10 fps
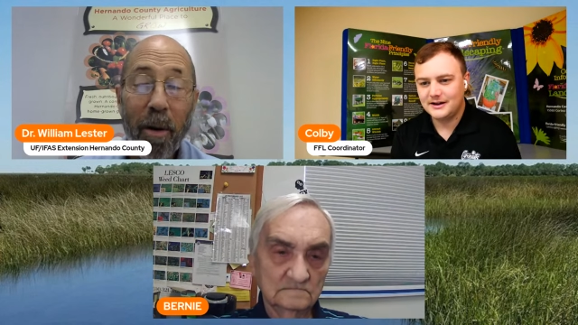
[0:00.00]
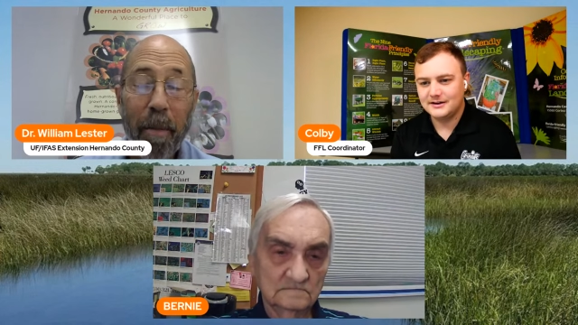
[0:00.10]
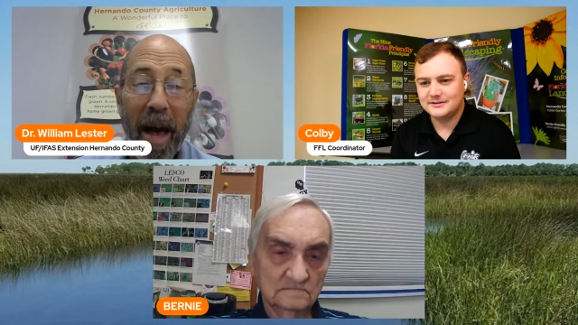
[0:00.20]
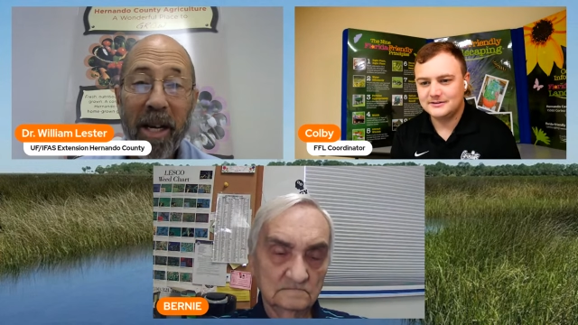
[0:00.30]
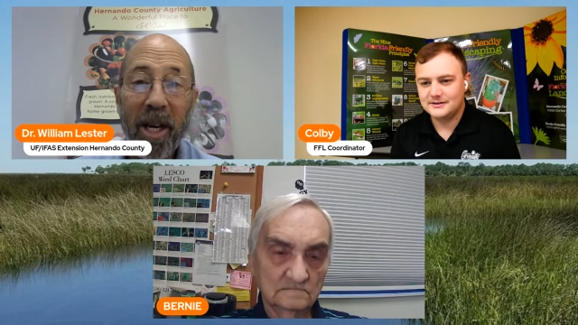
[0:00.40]
Speaker 1: in
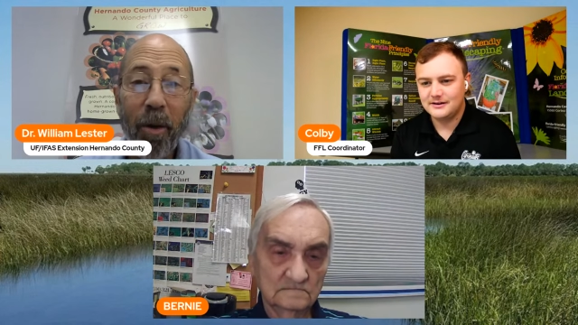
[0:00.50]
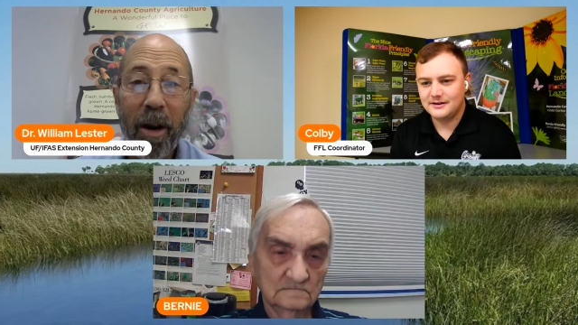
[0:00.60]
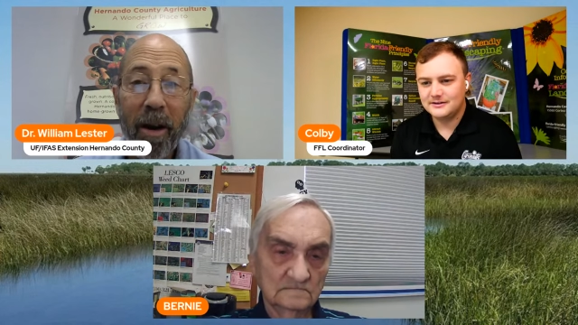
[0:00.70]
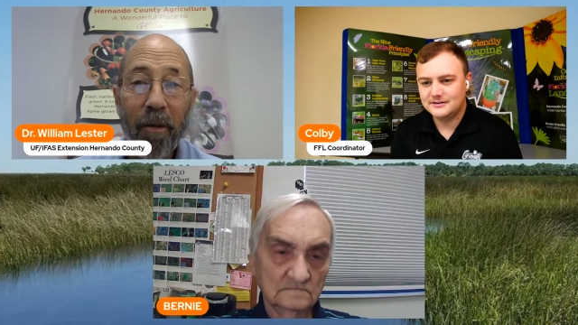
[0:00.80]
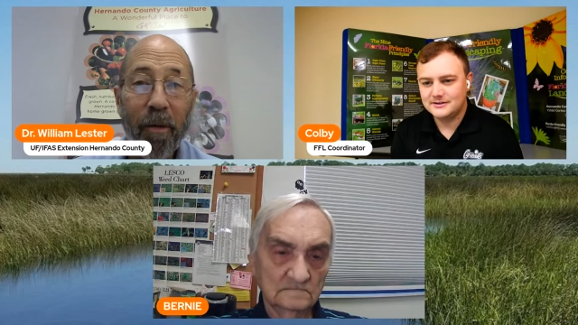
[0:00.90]

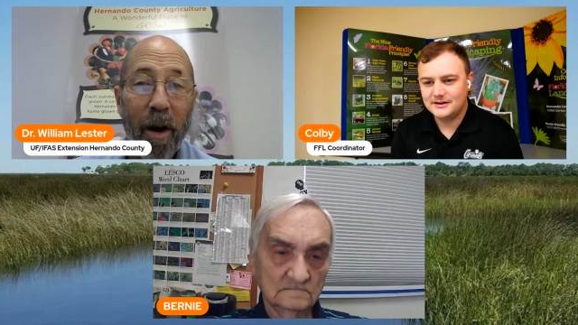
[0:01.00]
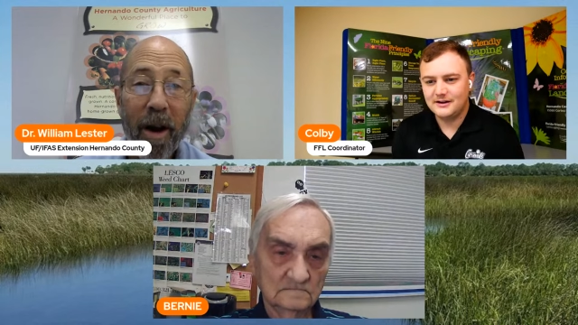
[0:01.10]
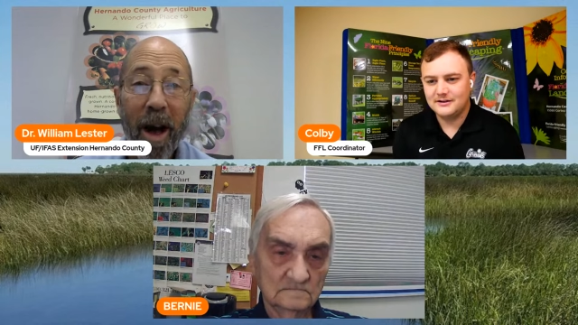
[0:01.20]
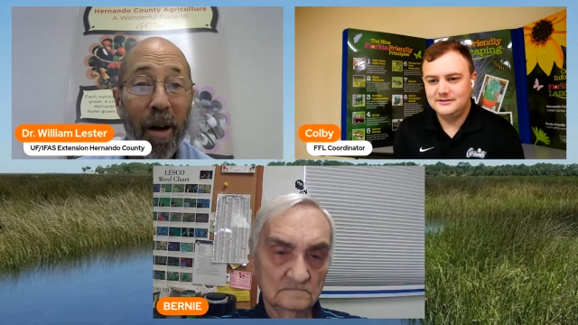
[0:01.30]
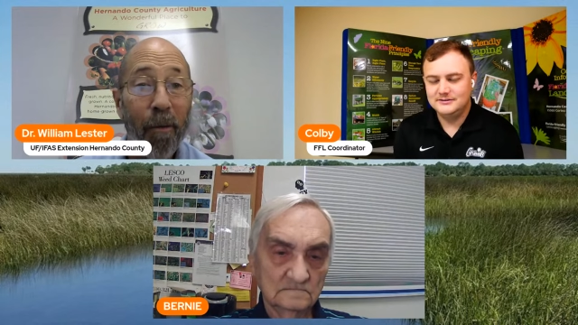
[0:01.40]
bacteria and
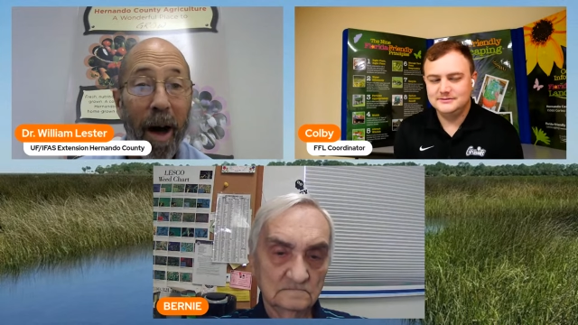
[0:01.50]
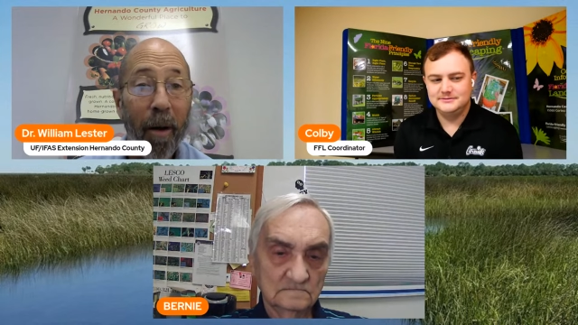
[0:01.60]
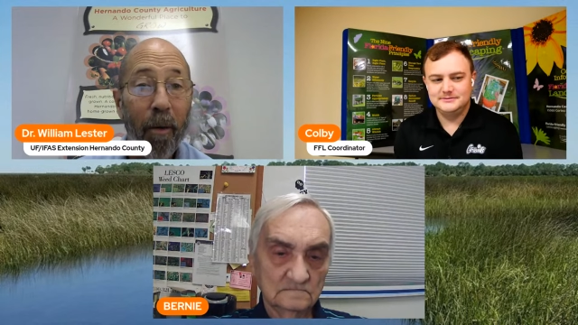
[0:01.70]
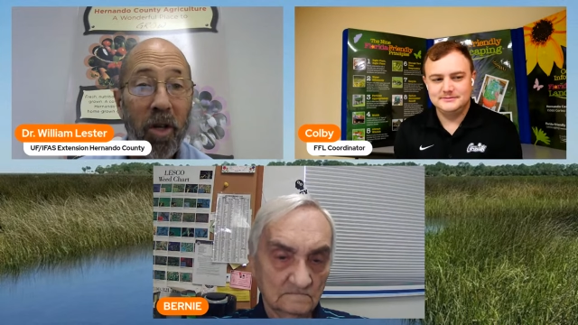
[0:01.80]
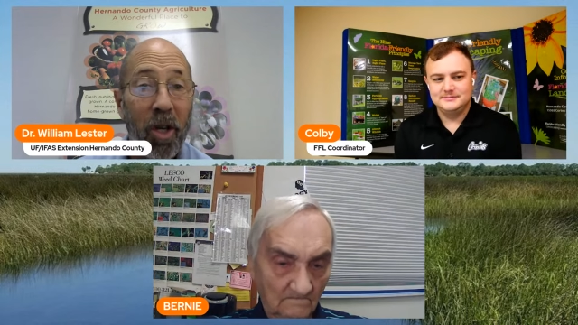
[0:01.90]
fungi and
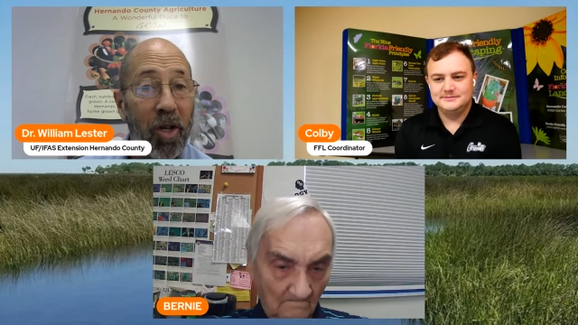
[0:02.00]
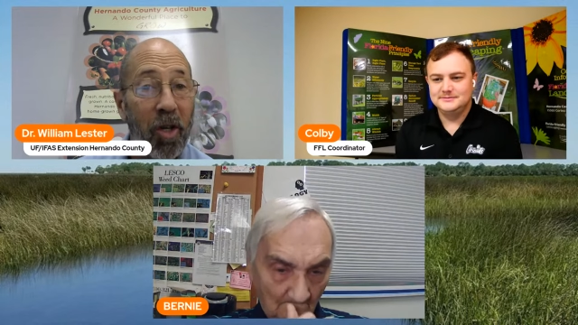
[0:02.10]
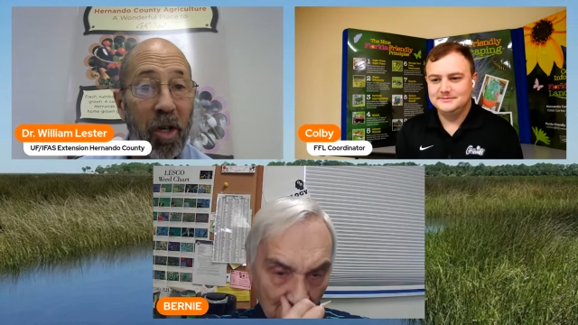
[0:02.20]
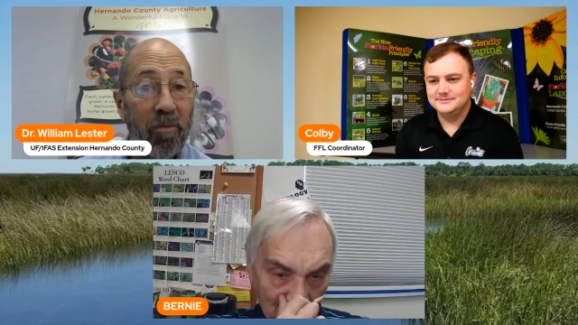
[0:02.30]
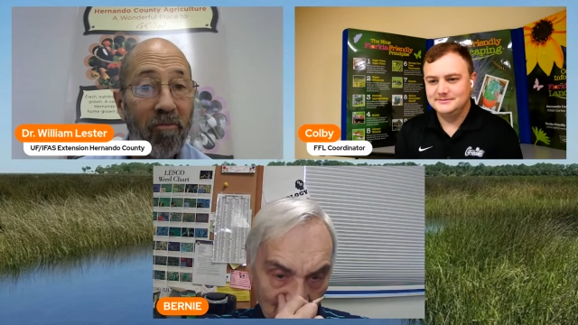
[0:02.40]

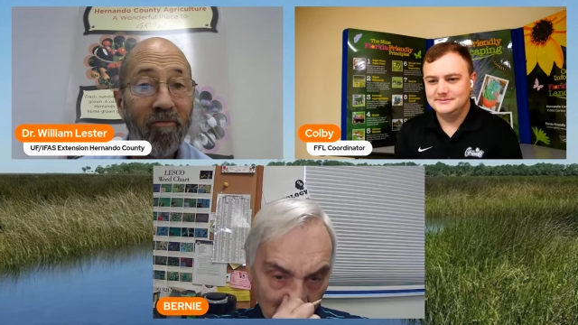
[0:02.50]
viruses,